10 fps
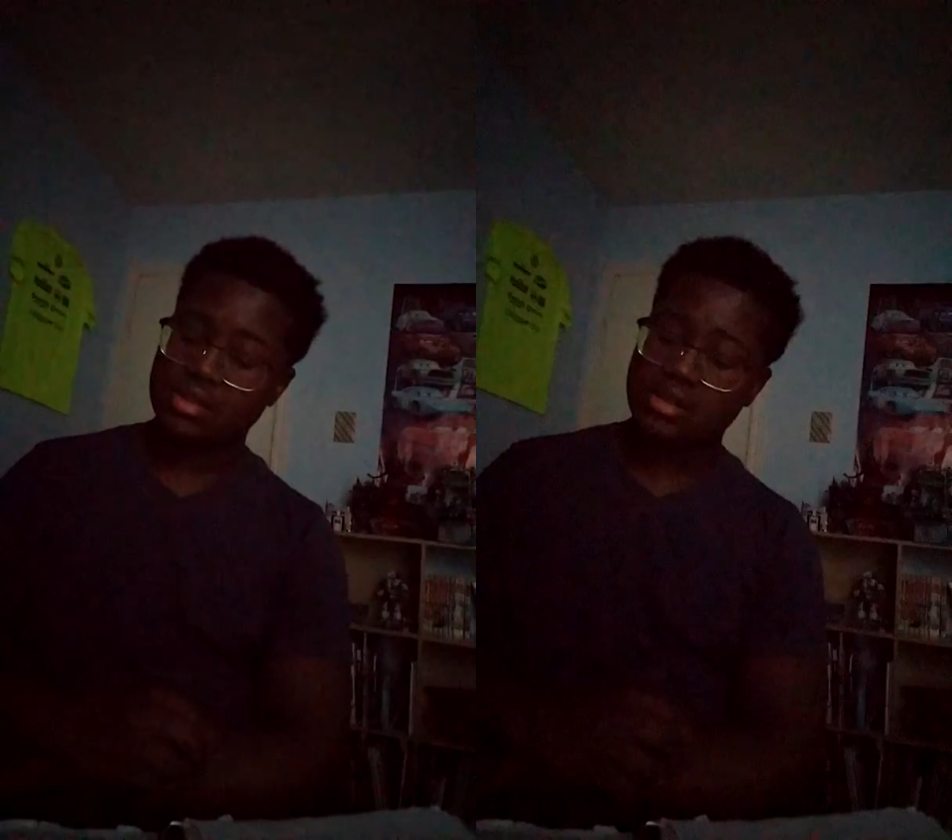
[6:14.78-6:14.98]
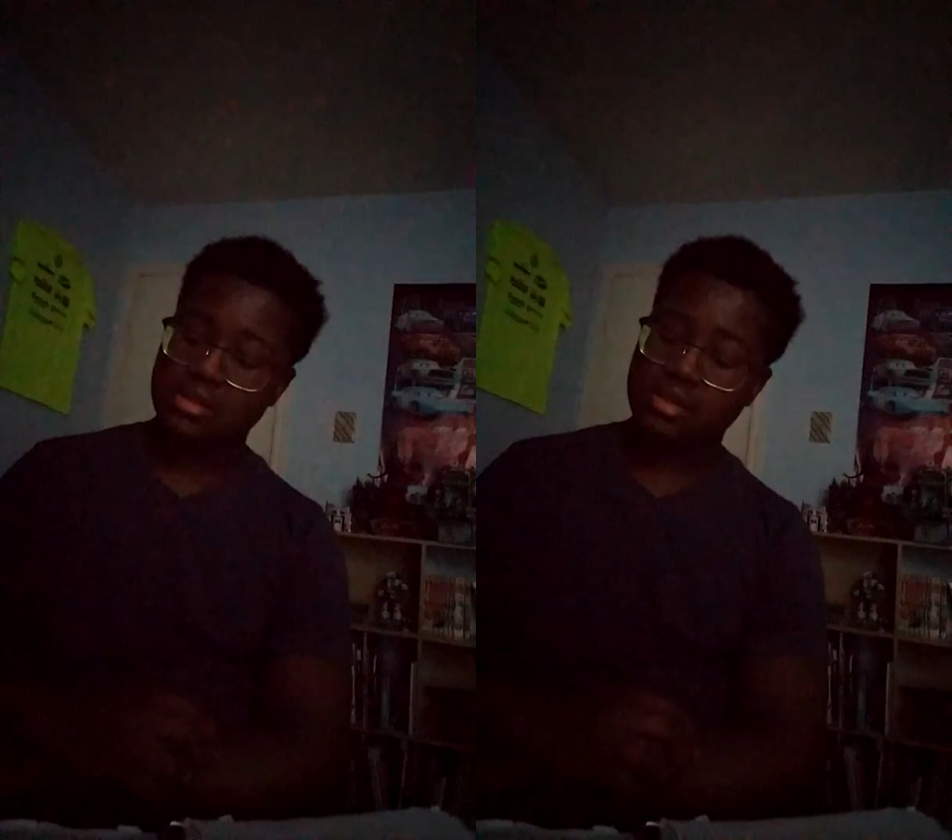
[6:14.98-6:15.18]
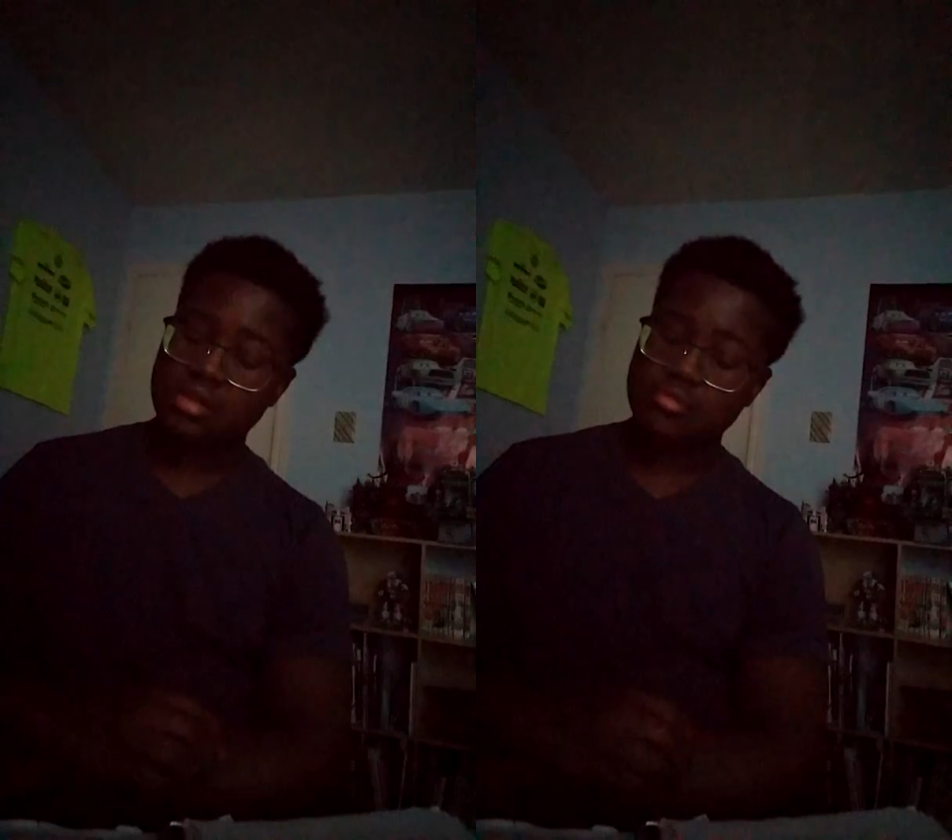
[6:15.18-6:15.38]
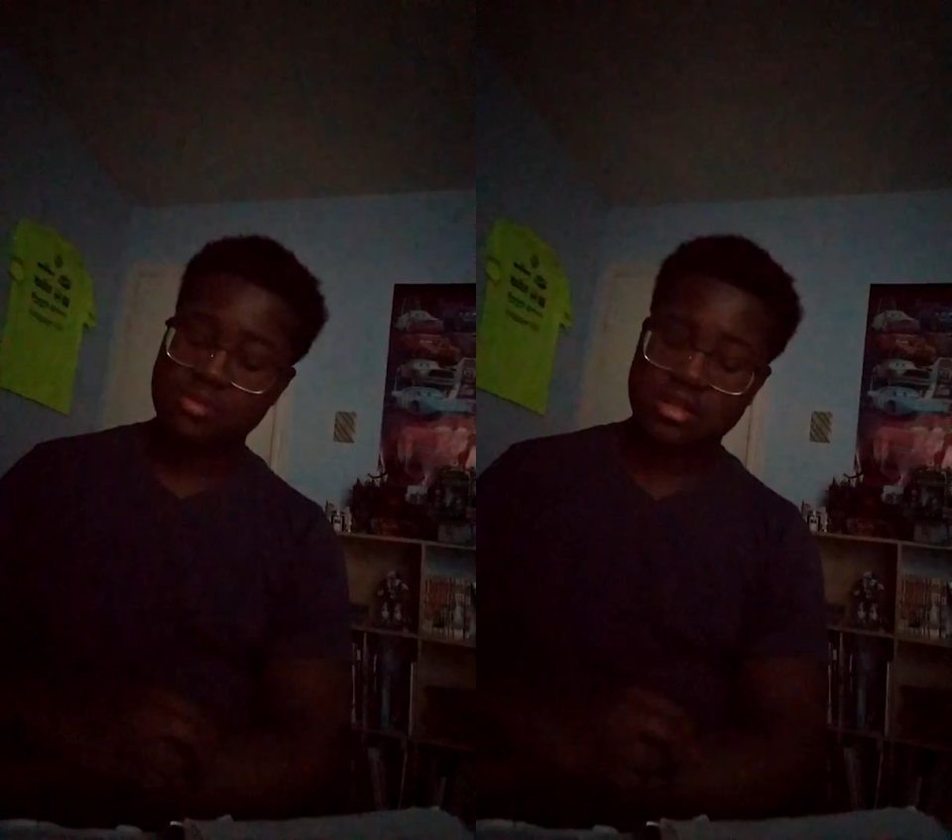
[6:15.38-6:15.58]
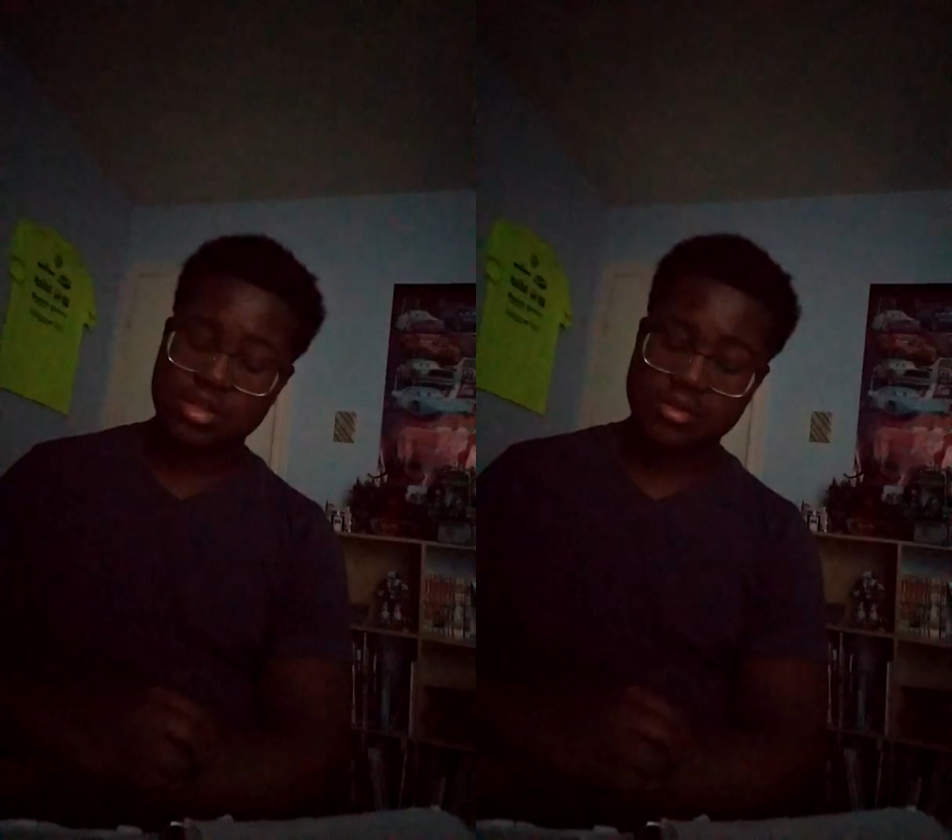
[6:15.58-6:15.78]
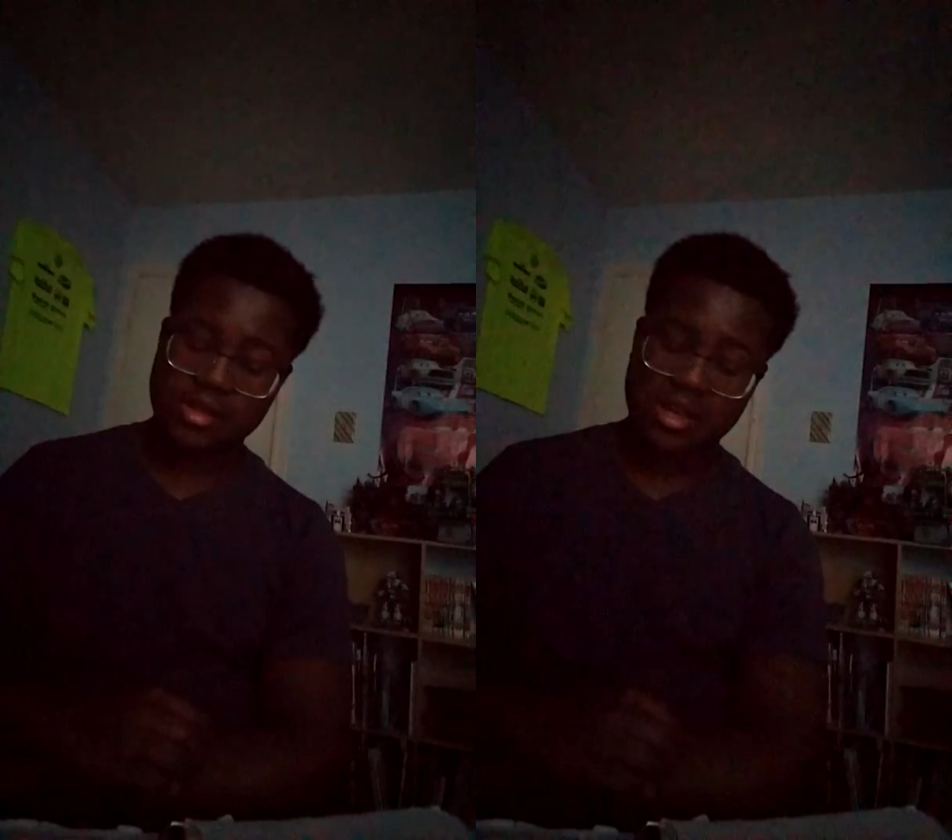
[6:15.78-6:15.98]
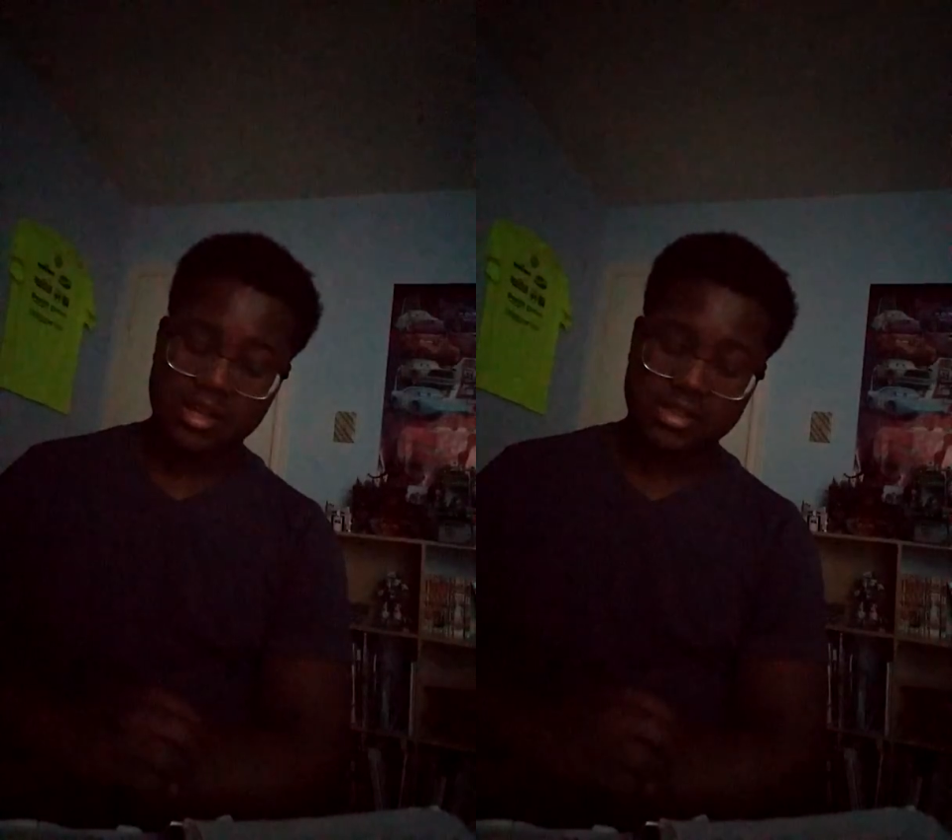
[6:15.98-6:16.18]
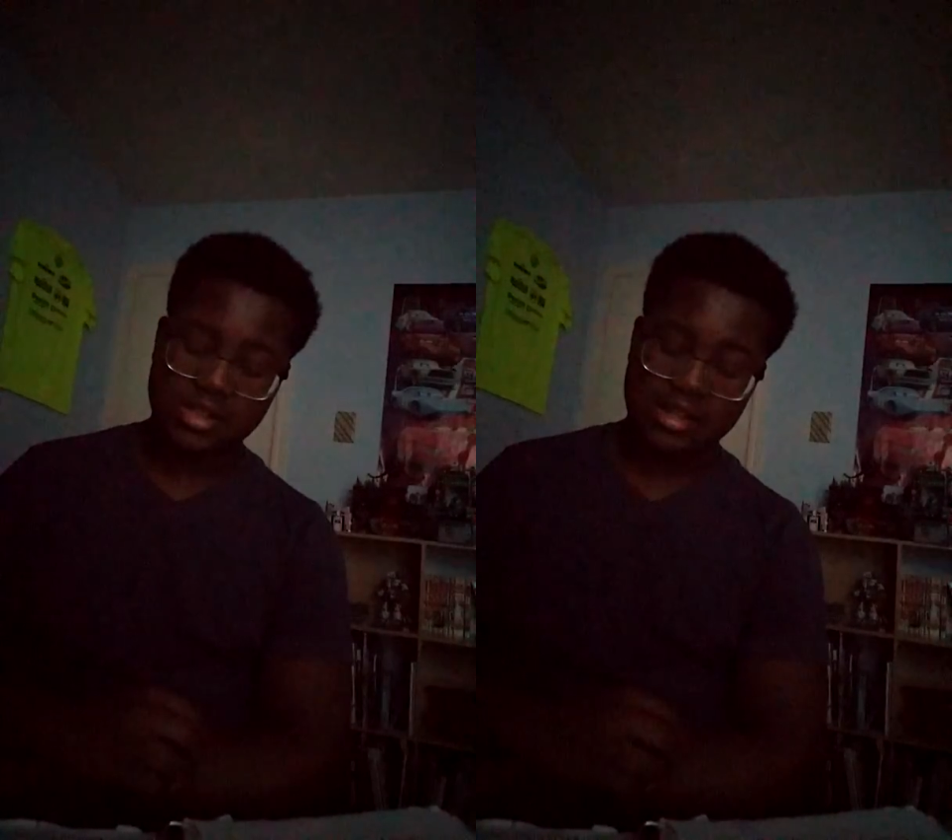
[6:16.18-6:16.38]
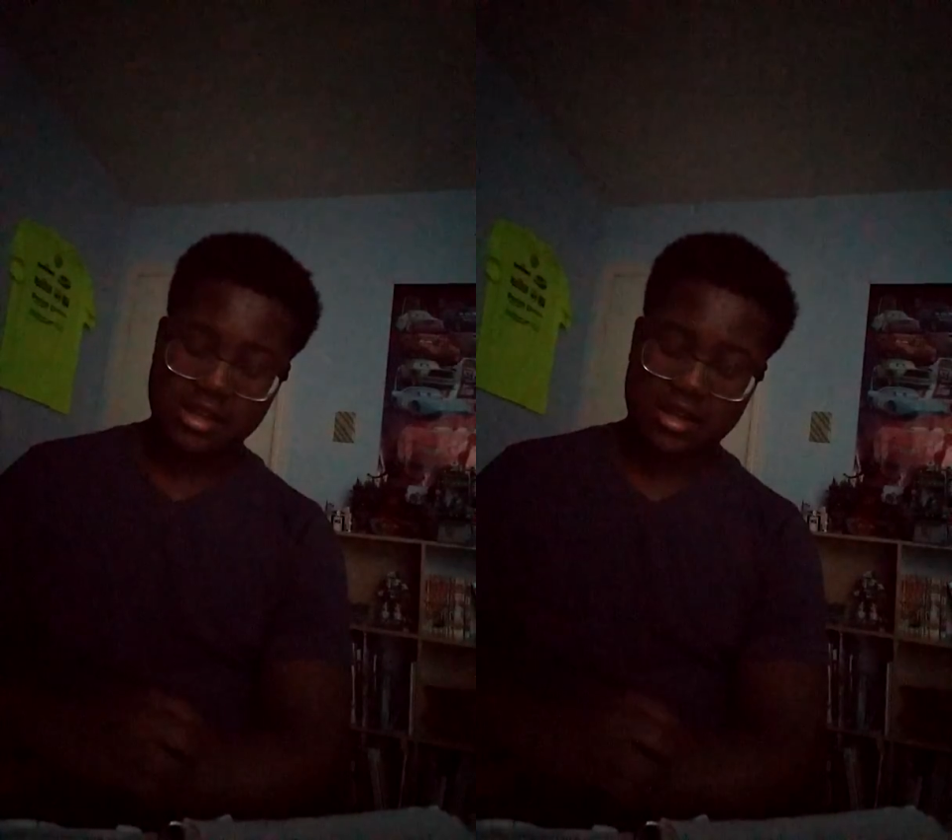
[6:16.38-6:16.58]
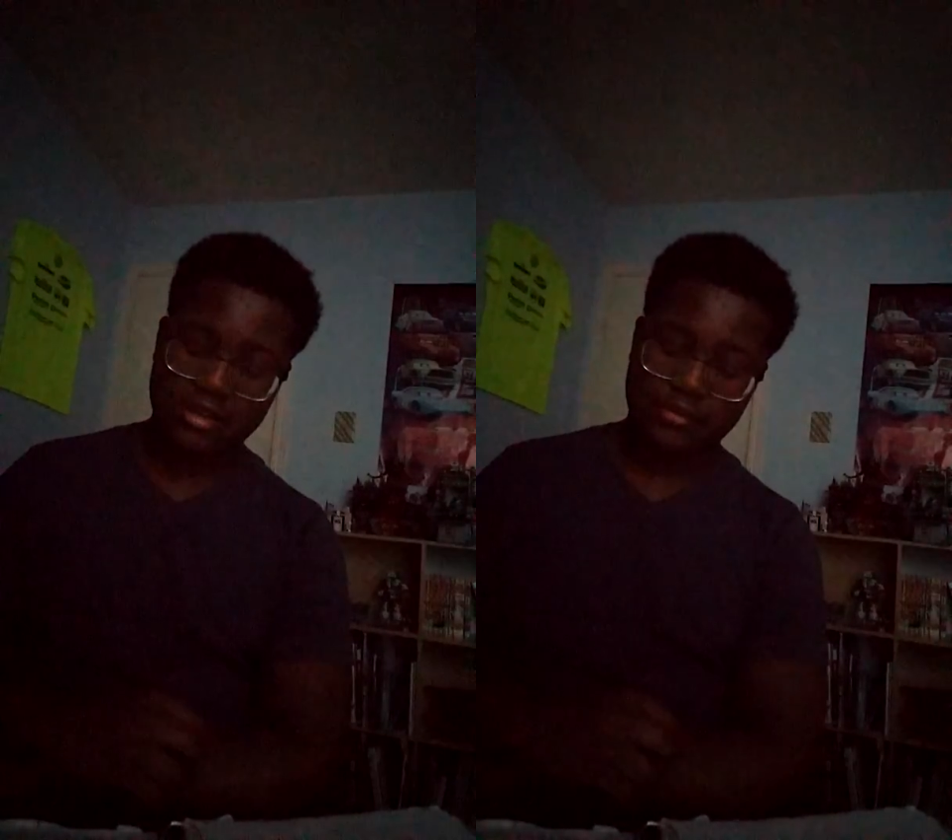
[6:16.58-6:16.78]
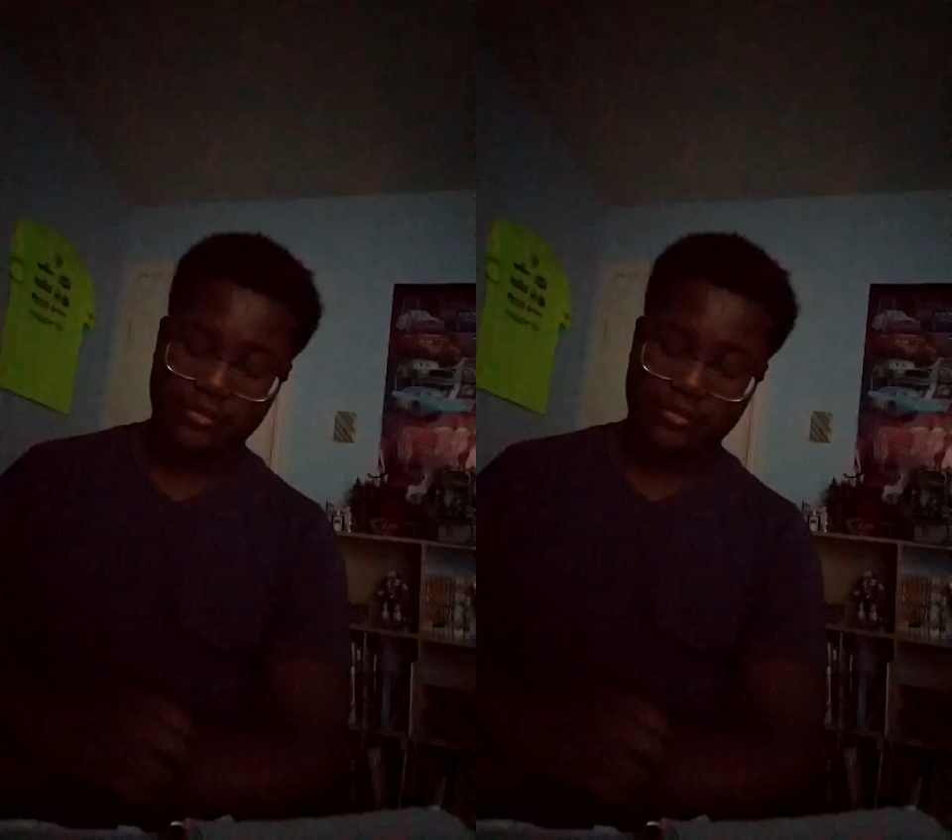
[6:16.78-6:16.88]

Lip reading: only issues I